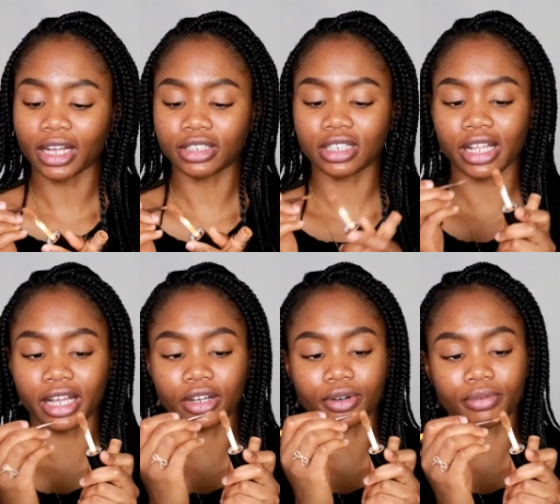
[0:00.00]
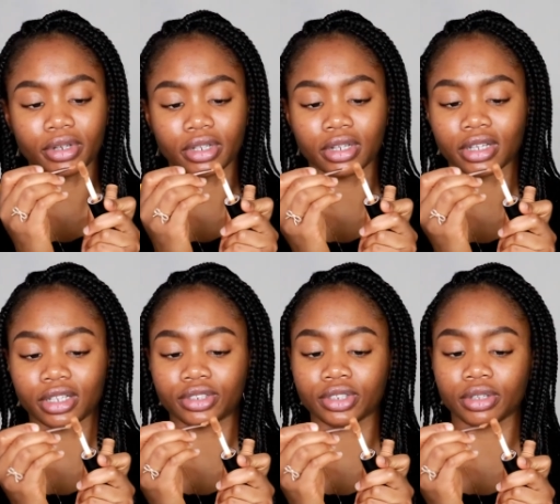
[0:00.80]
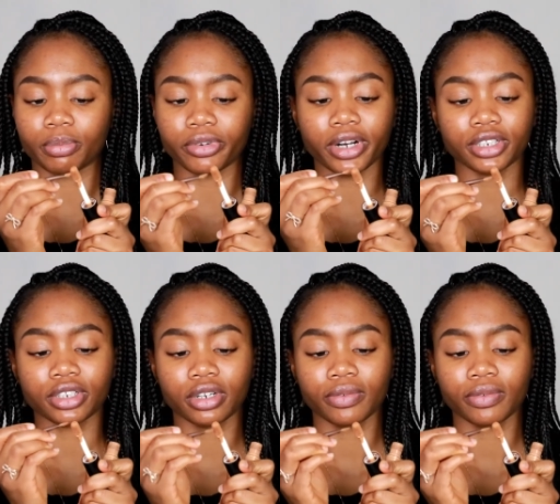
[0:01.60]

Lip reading: just like going into the brush,